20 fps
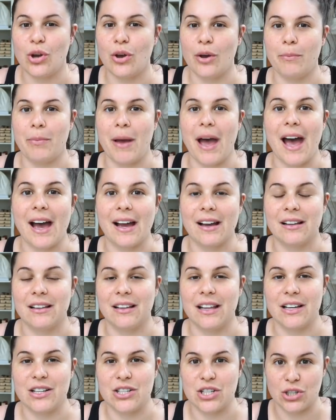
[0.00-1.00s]
her bag
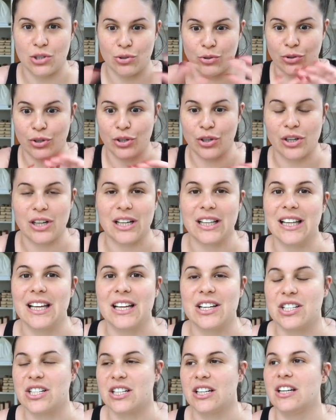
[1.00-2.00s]
collection or her
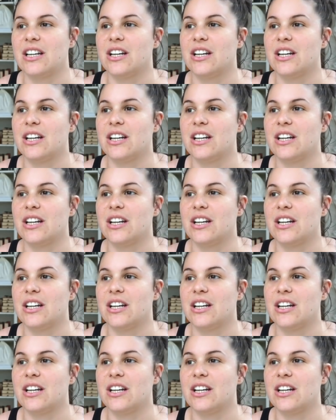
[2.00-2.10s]
collection,